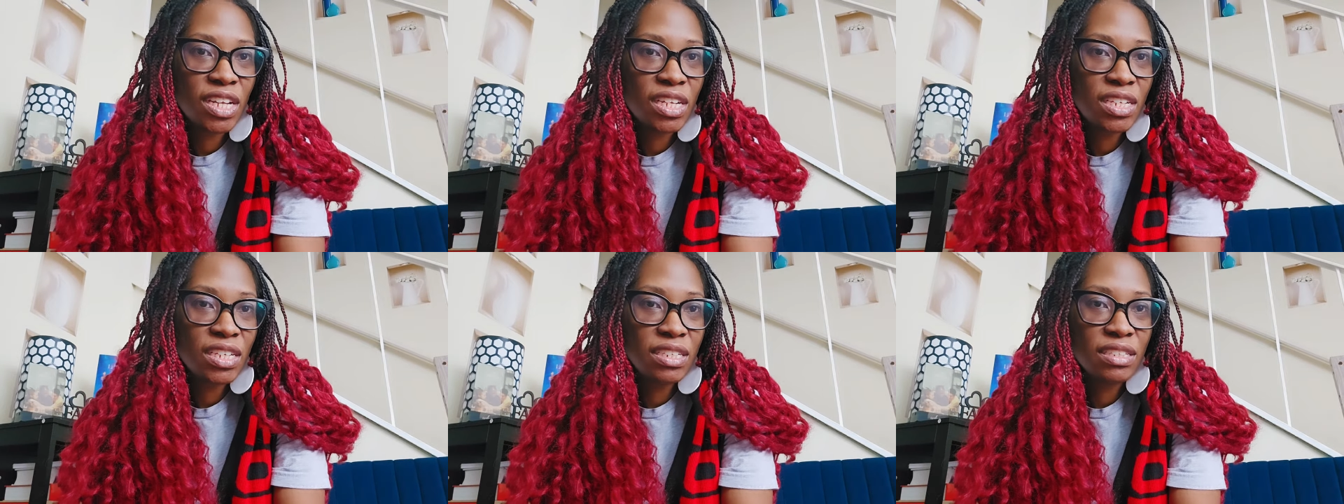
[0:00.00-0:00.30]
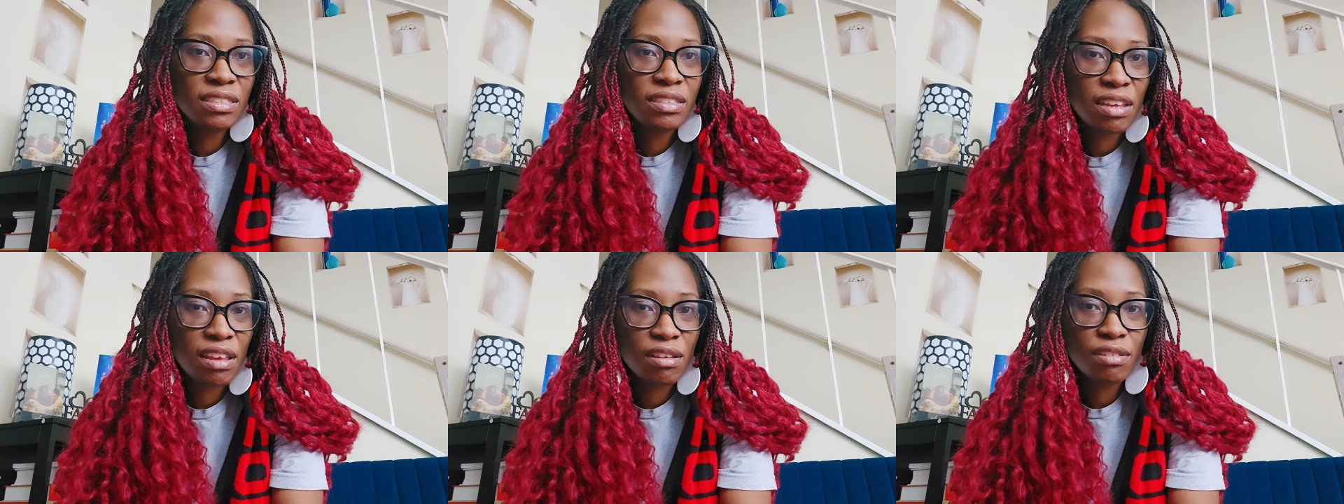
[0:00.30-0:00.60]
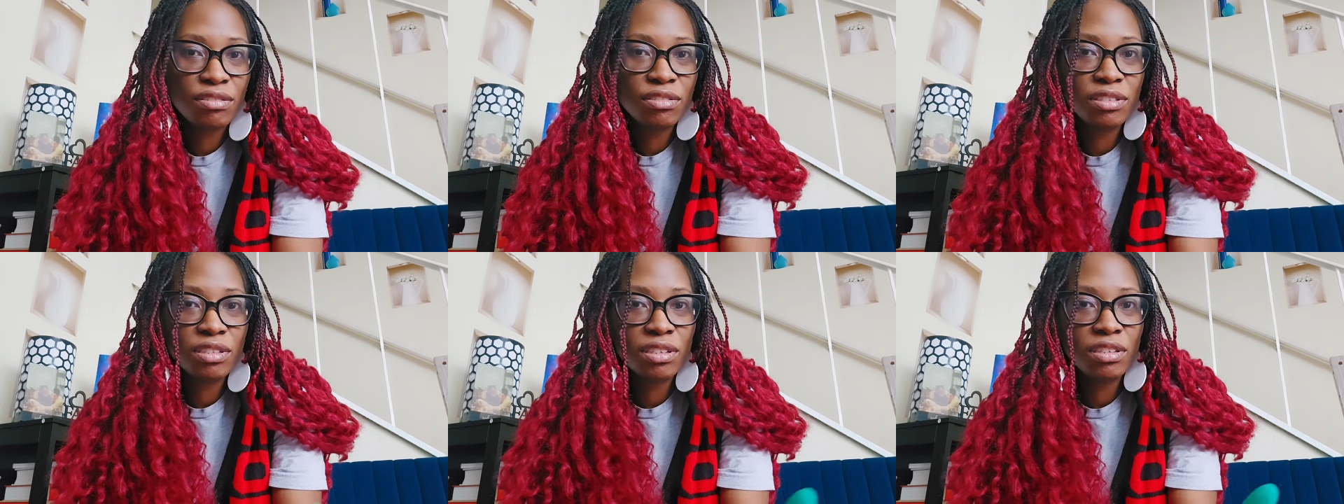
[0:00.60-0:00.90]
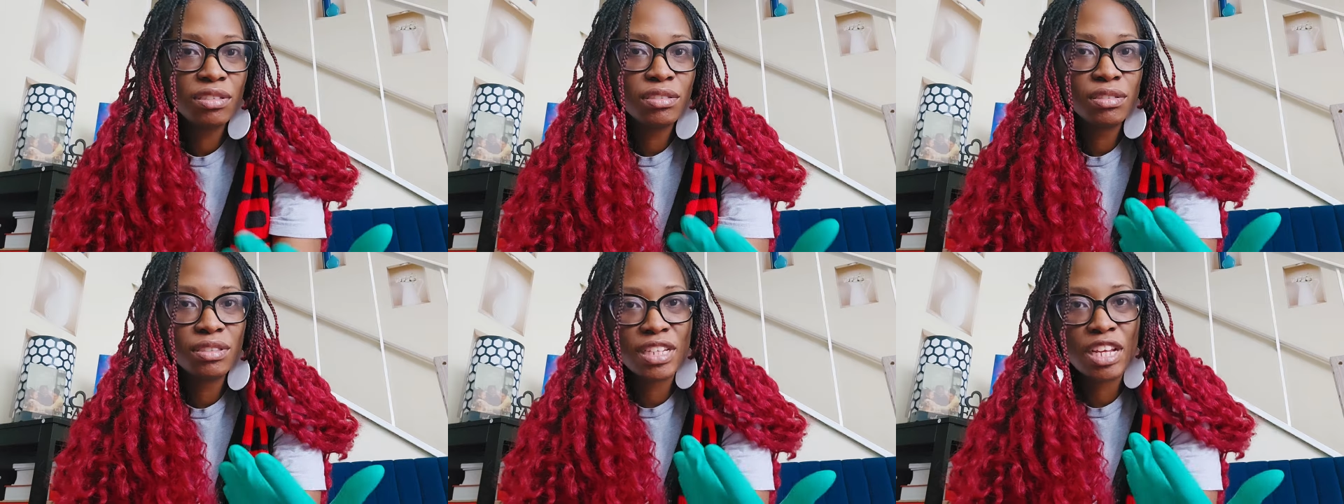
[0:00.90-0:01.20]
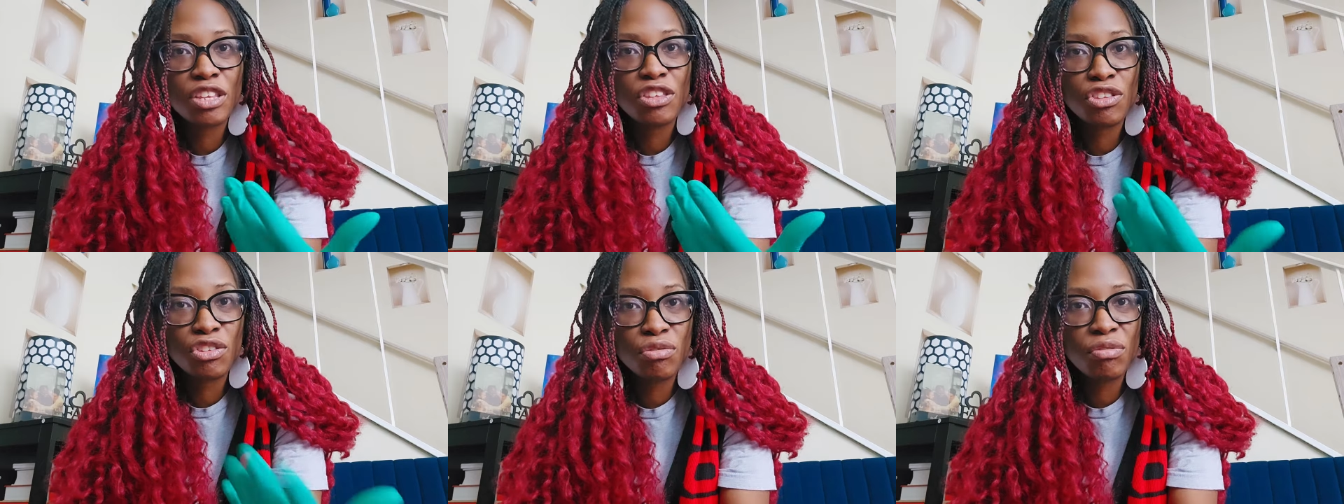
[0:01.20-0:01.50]
any sales
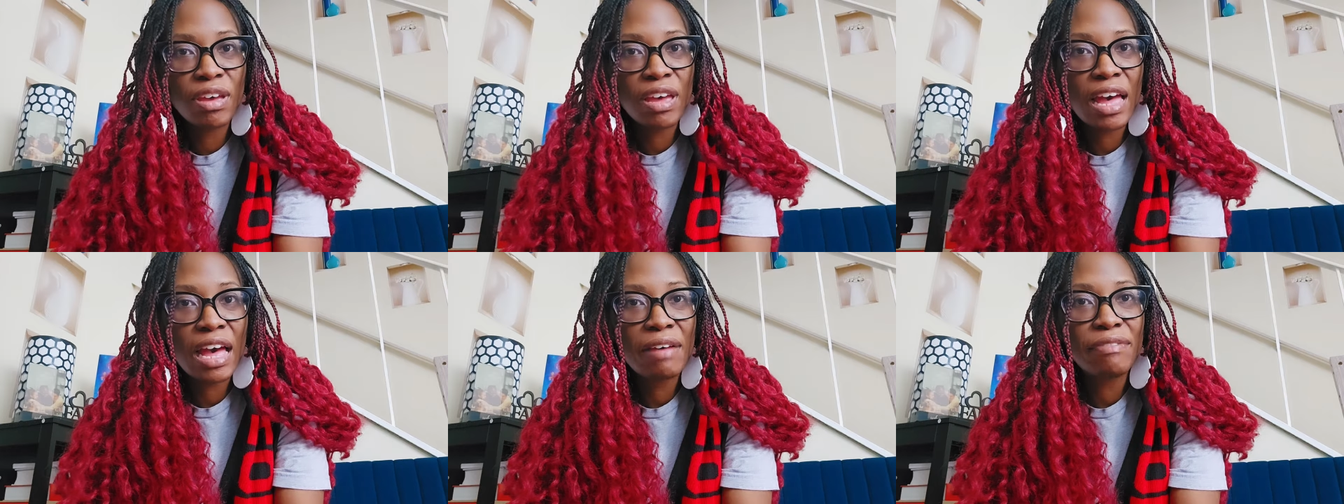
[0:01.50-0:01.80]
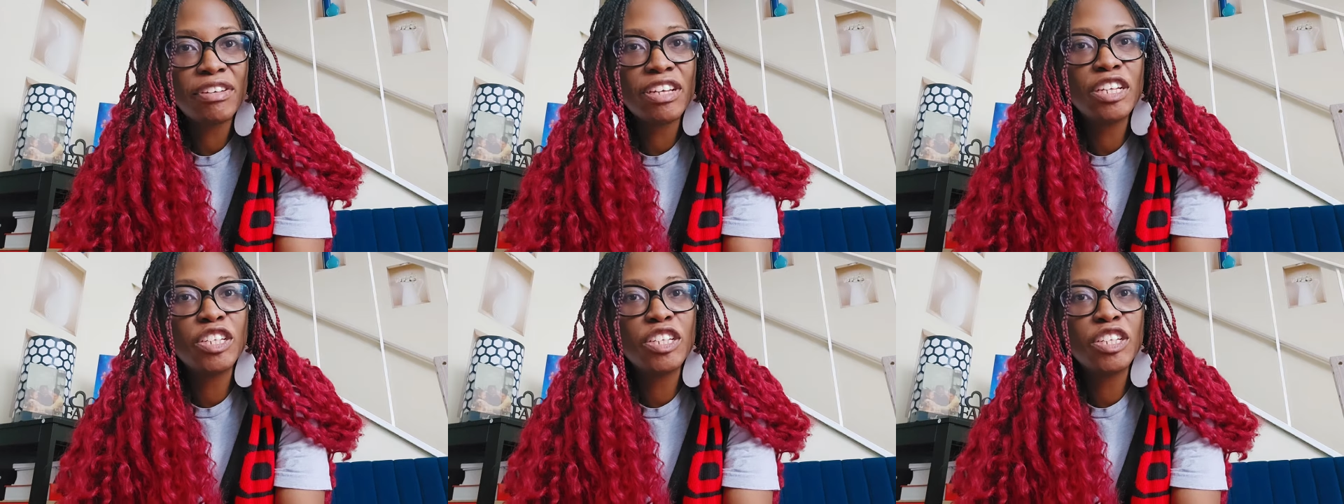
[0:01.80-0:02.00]
that you have.